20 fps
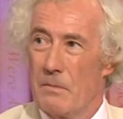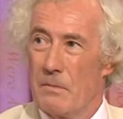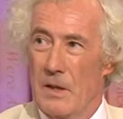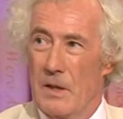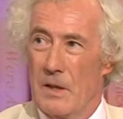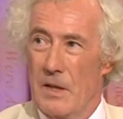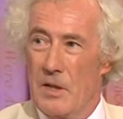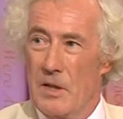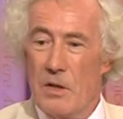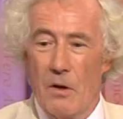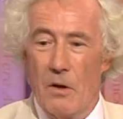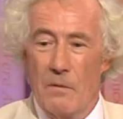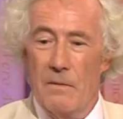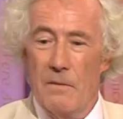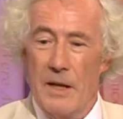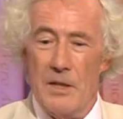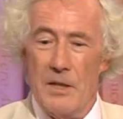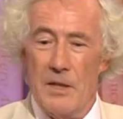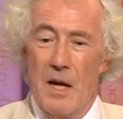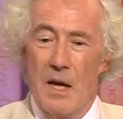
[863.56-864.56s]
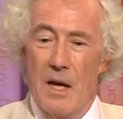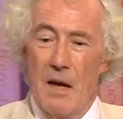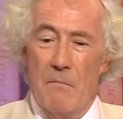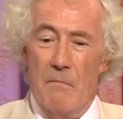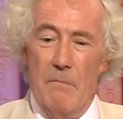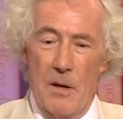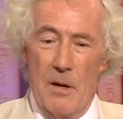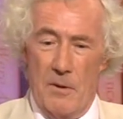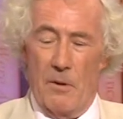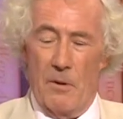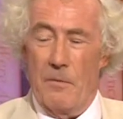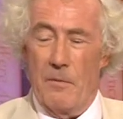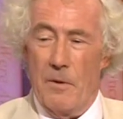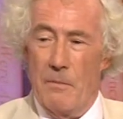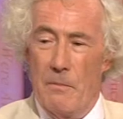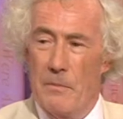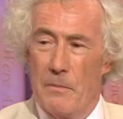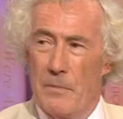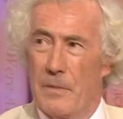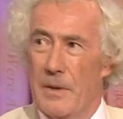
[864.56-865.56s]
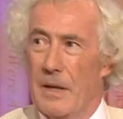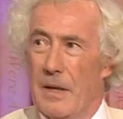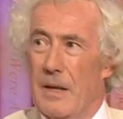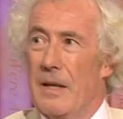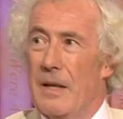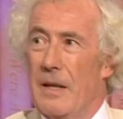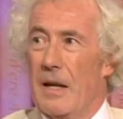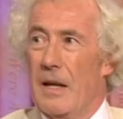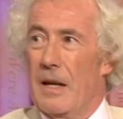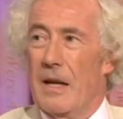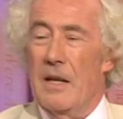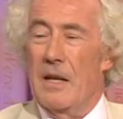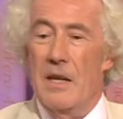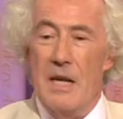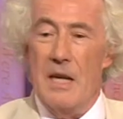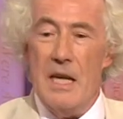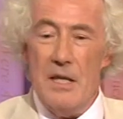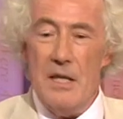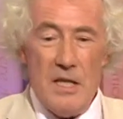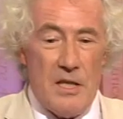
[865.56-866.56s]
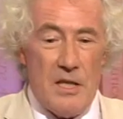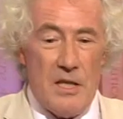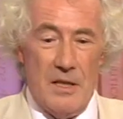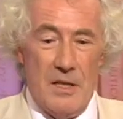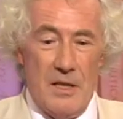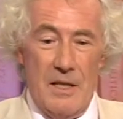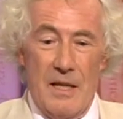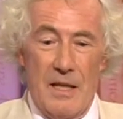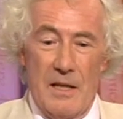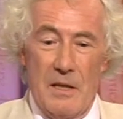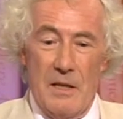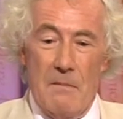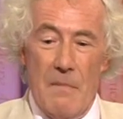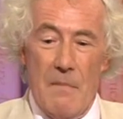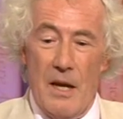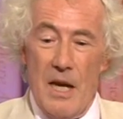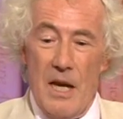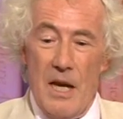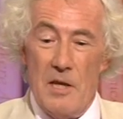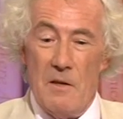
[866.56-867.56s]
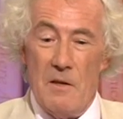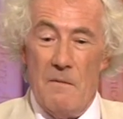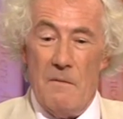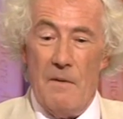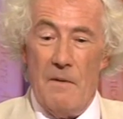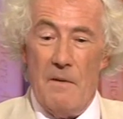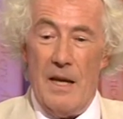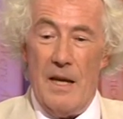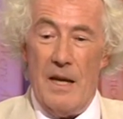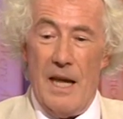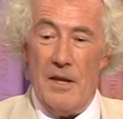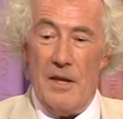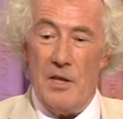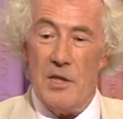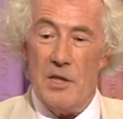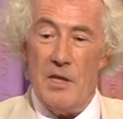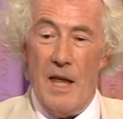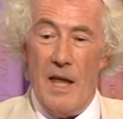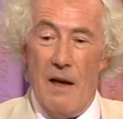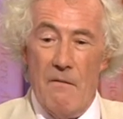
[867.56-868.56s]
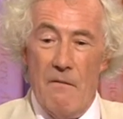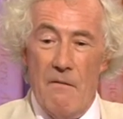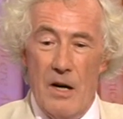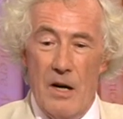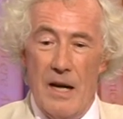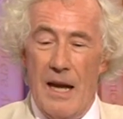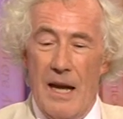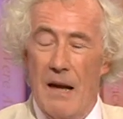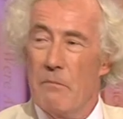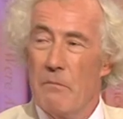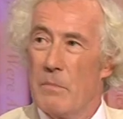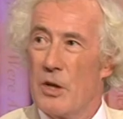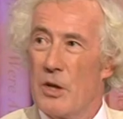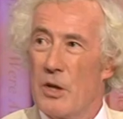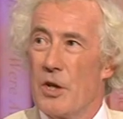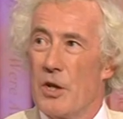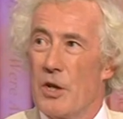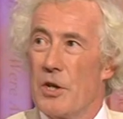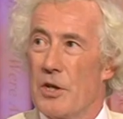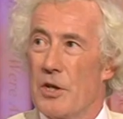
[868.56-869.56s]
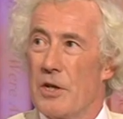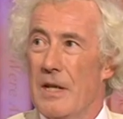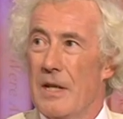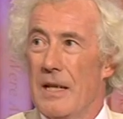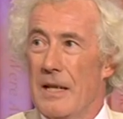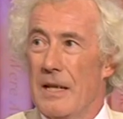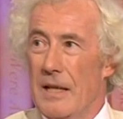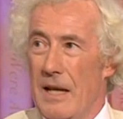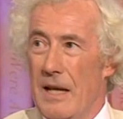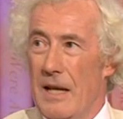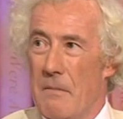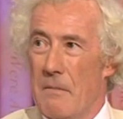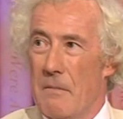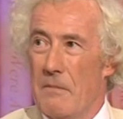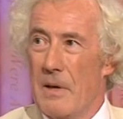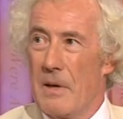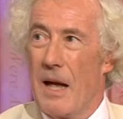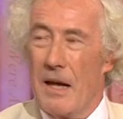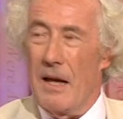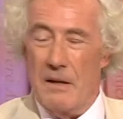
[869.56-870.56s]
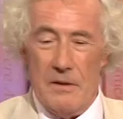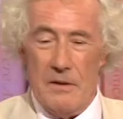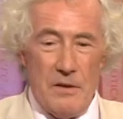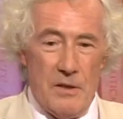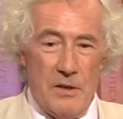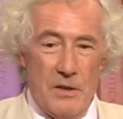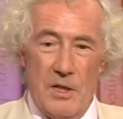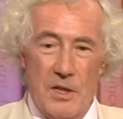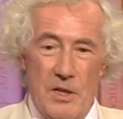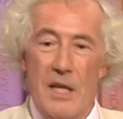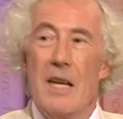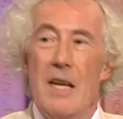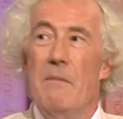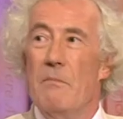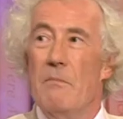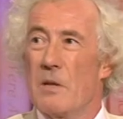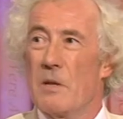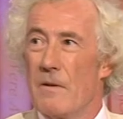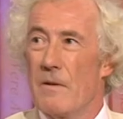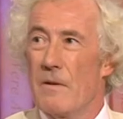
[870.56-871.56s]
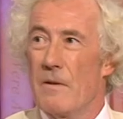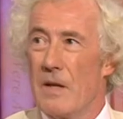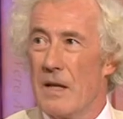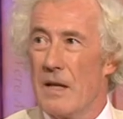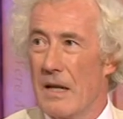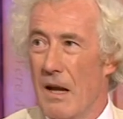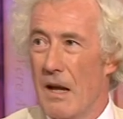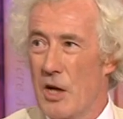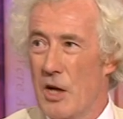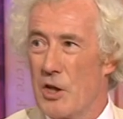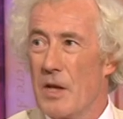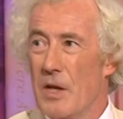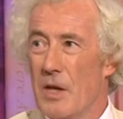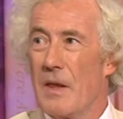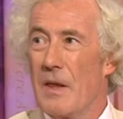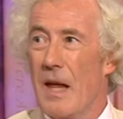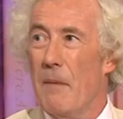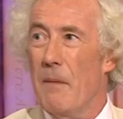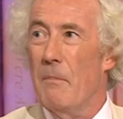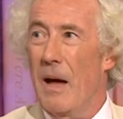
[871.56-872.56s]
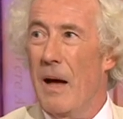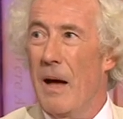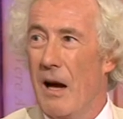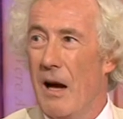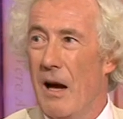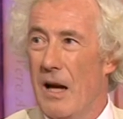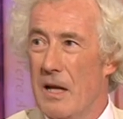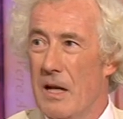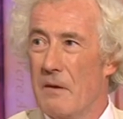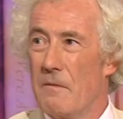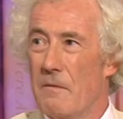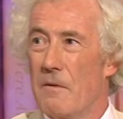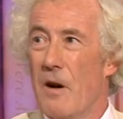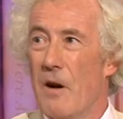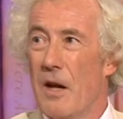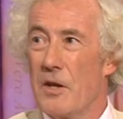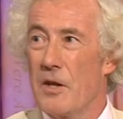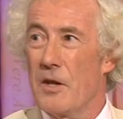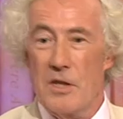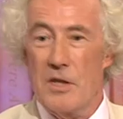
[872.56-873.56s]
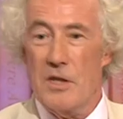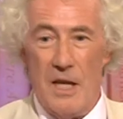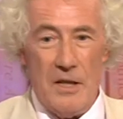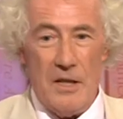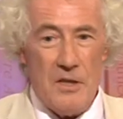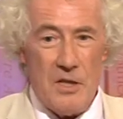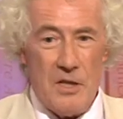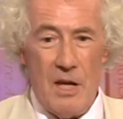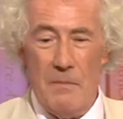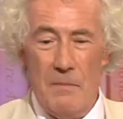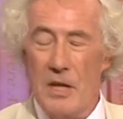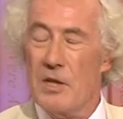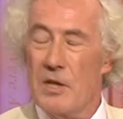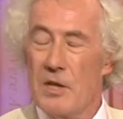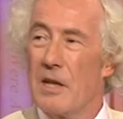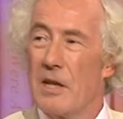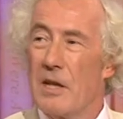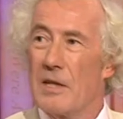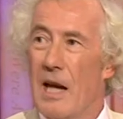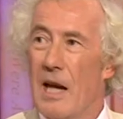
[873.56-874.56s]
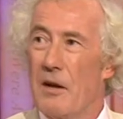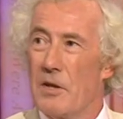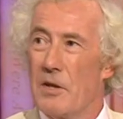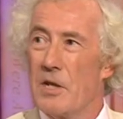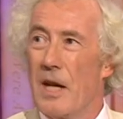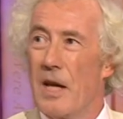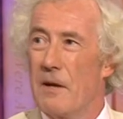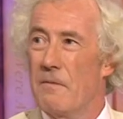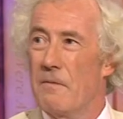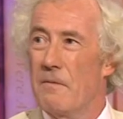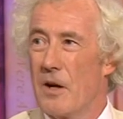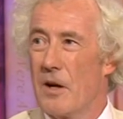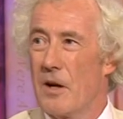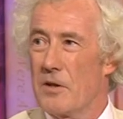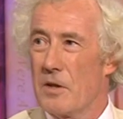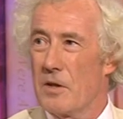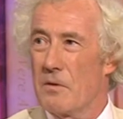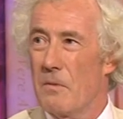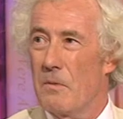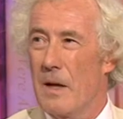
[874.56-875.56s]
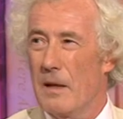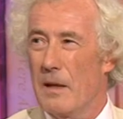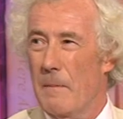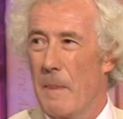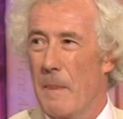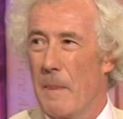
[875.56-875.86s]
this conflict, both of them needed the money to finance their very ambitious schemes for enlarging their power in France and to some extent outside France as well.